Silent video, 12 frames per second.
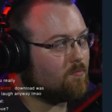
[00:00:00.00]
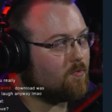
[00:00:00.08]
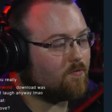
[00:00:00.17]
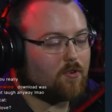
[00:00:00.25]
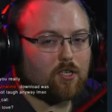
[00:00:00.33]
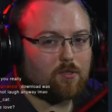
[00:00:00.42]

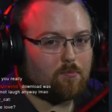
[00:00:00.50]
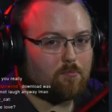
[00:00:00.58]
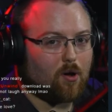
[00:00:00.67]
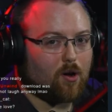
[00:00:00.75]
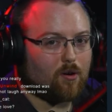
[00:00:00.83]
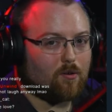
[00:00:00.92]
The first
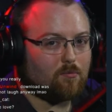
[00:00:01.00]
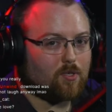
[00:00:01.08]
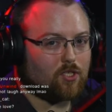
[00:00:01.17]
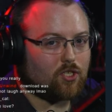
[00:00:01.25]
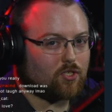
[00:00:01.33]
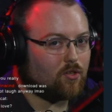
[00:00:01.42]
part
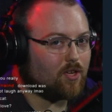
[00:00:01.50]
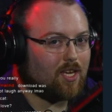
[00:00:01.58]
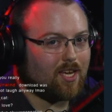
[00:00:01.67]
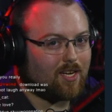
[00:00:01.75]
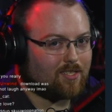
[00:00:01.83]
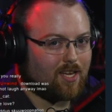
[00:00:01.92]
was just
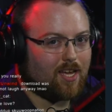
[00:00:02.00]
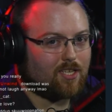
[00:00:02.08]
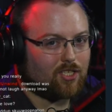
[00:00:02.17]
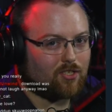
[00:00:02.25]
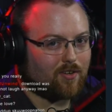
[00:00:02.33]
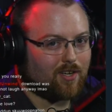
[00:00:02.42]
looking at his
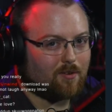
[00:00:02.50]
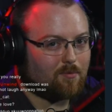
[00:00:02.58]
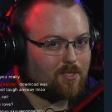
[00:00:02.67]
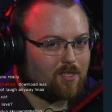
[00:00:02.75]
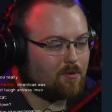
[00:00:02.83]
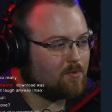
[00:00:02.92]
history. There
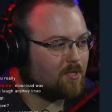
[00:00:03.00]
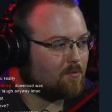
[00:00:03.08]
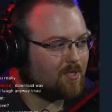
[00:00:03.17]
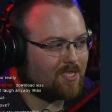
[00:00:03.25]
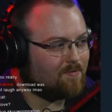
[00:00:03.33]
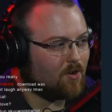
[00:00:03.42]

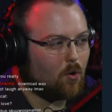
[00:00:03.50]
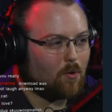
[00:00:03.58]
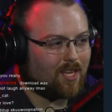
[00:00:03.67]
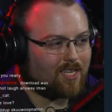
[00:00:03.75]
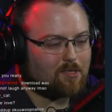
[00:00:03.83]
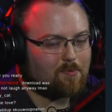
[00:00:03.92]
wasn't even a
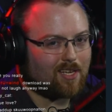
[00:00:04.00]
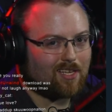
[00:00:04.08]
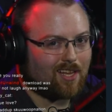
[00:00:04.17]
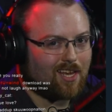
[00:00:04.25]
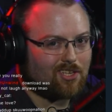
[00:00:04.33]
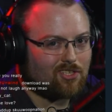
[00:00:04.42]
whole lot of
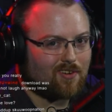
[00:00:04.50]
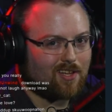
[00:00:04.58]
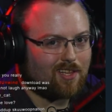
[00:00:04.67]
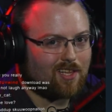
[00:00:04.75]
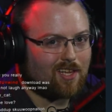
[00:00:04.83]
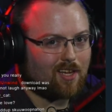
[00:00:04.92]
speculation or
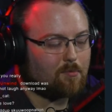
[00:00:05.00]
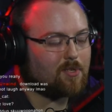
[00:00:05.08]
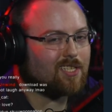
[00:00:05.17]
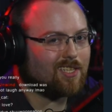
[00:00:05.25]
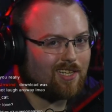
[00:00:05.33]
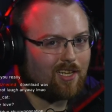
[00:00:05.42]
anything, and
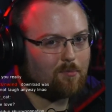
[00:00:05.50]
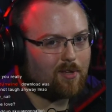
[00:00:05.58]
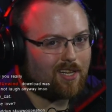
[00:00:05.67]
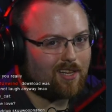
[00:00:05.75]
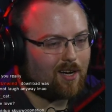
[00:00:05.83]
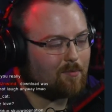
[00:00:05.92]
there's a little
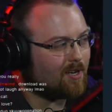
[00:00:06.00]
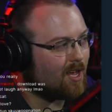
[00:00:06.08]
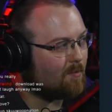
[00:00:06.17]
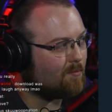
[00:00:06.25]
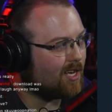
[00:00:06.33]
bit in there, but not